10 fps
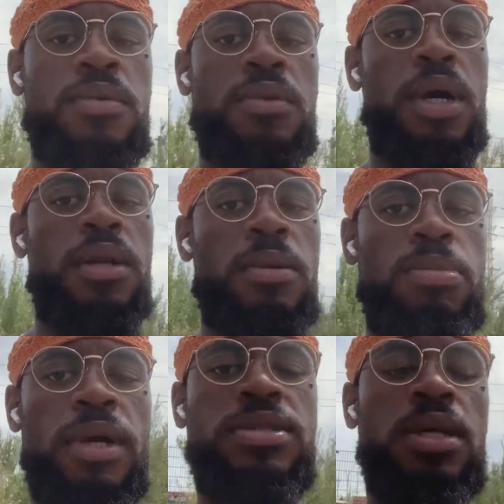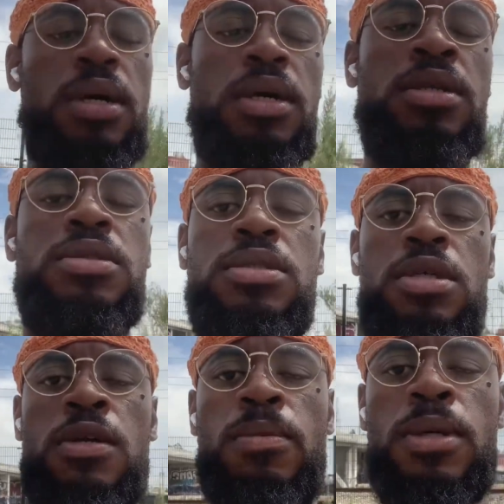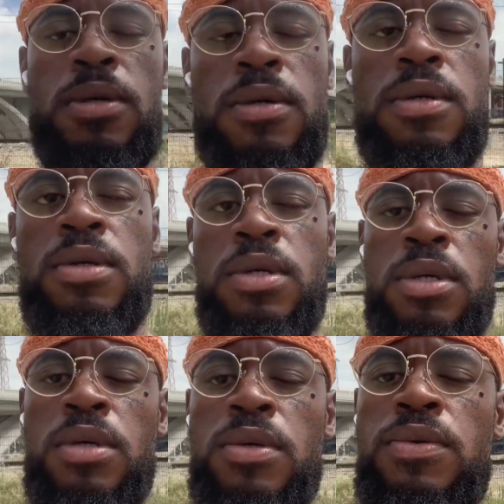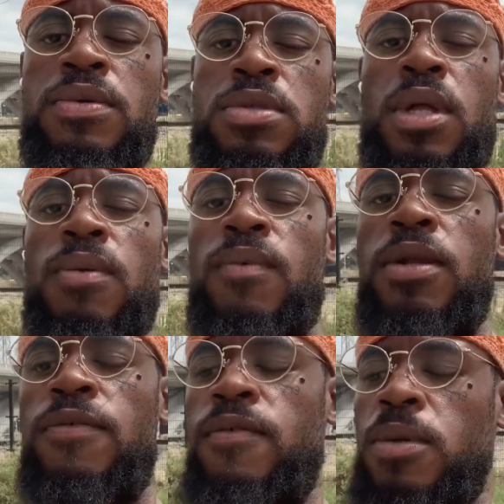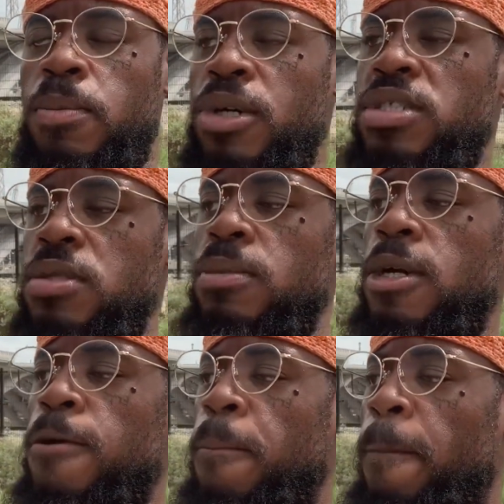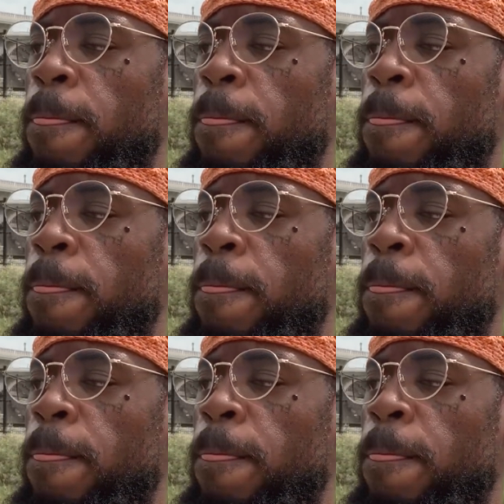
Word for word: Gotta embrace that energy, gentlemen. Stop running from the pussy, man